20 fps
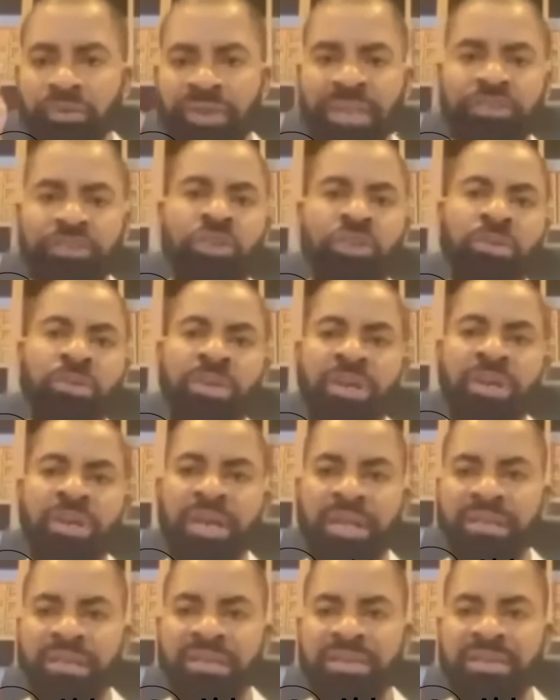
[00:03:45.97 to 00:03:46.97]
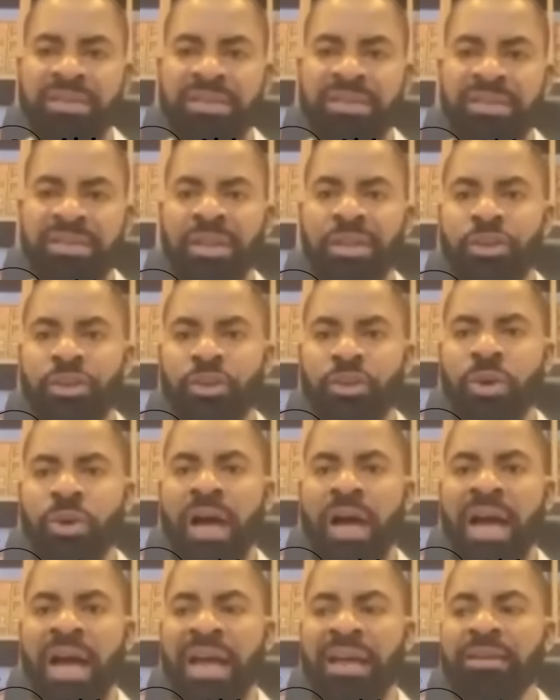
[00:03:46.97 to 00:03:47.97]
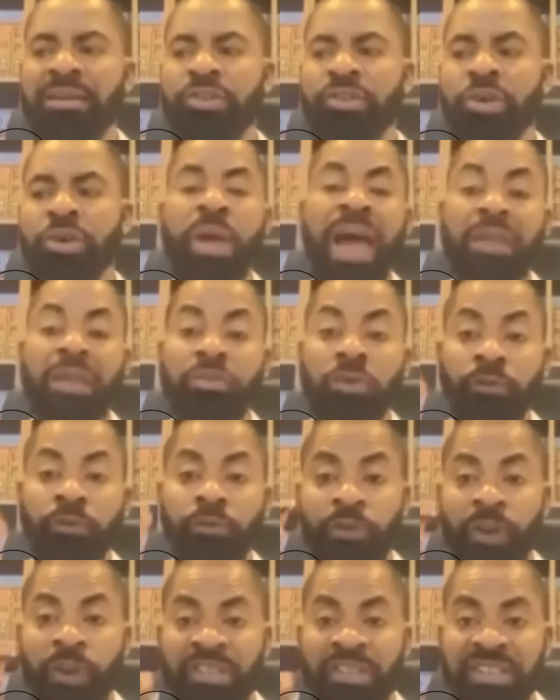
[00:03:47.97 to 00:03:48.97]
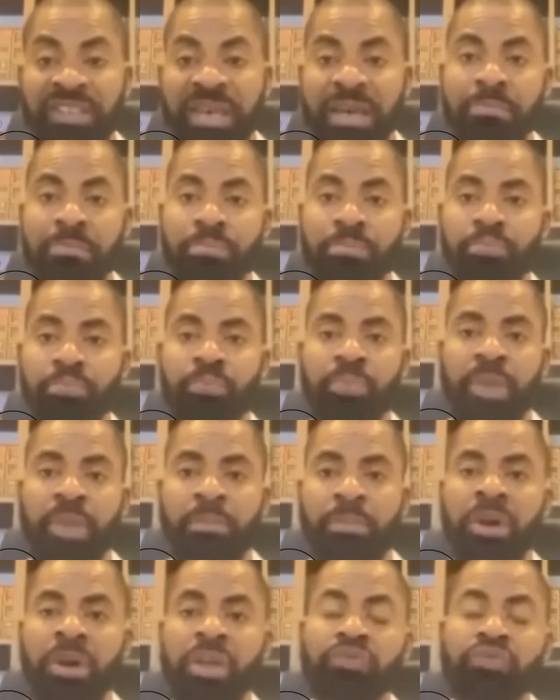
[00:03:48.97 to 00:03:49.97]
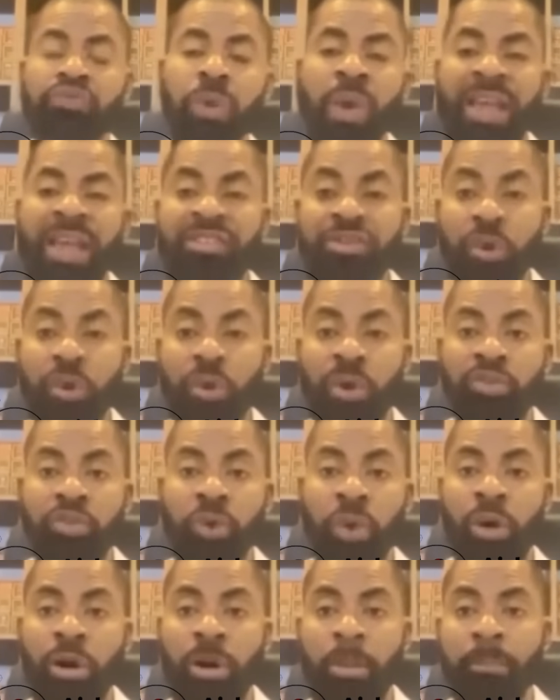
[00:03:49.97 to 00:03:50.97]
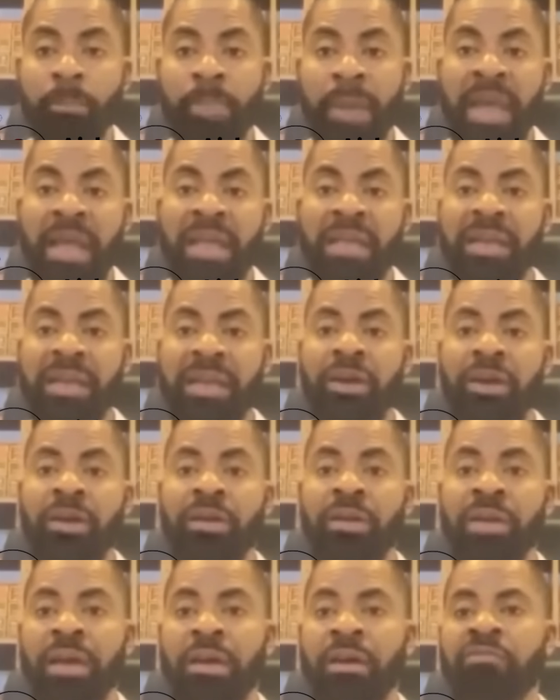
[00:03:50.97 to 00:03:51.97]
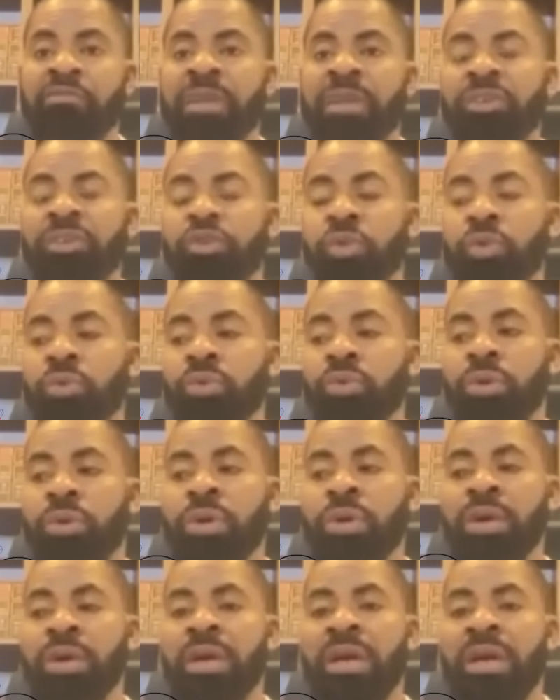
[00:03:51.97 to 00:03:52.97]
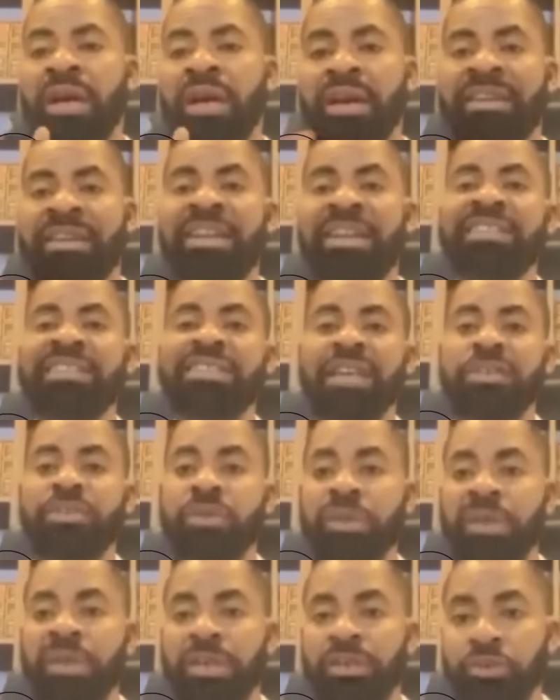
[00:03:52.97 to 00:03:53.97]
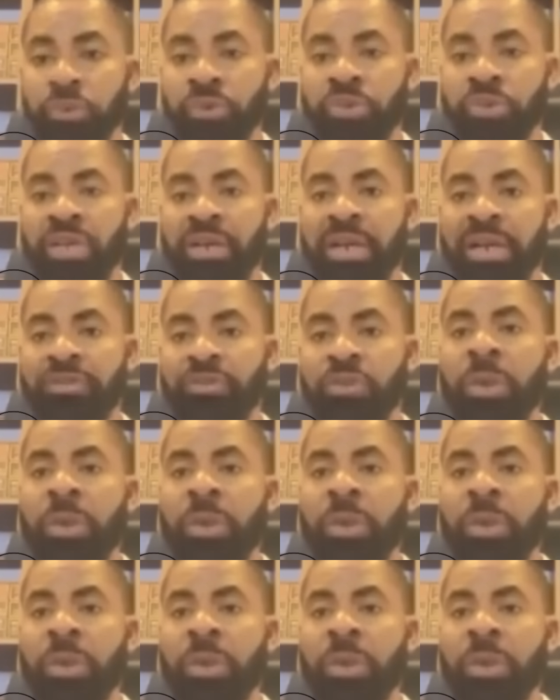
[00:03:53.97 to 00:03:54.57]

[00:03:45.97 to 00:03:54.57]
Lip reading: children should not be released. You know, and so we had to force them because we went to court to compel the government to release the children.